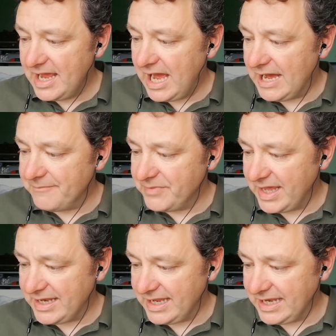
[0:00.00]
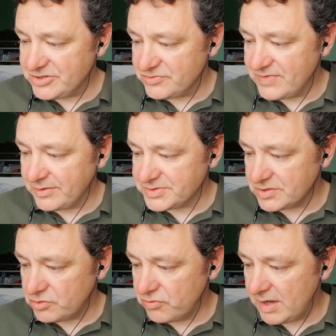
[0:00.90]
and Andrew Reynolds
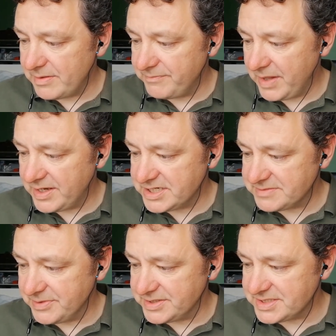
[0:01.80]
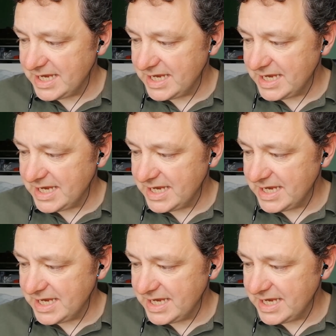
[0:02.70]
on crime and punishment,